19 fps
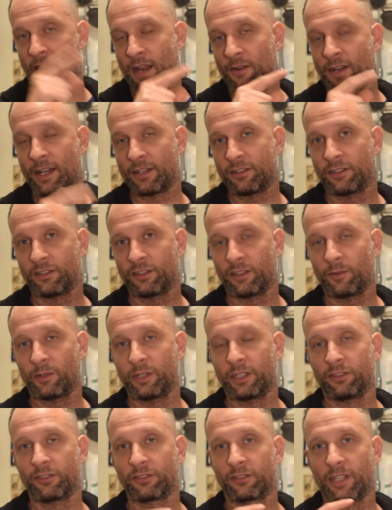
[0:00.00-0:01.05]
at RideshareZim on
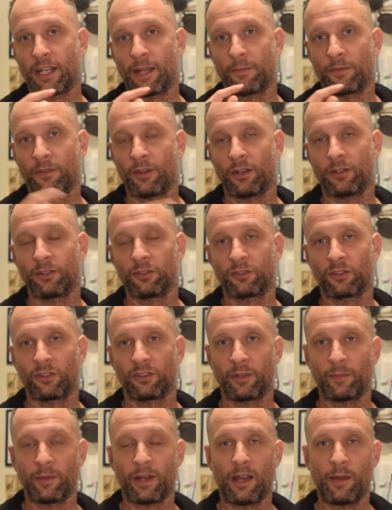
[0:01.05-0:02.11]
Instagram,
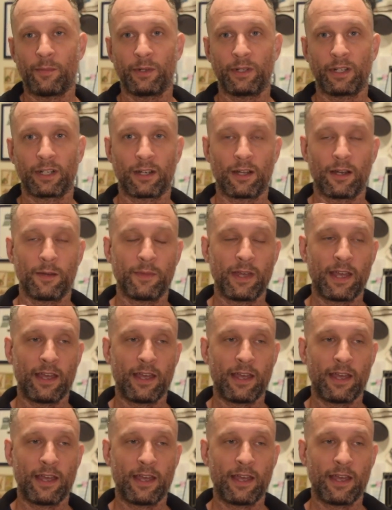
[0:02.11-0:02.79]
_Zim@hotmail.com,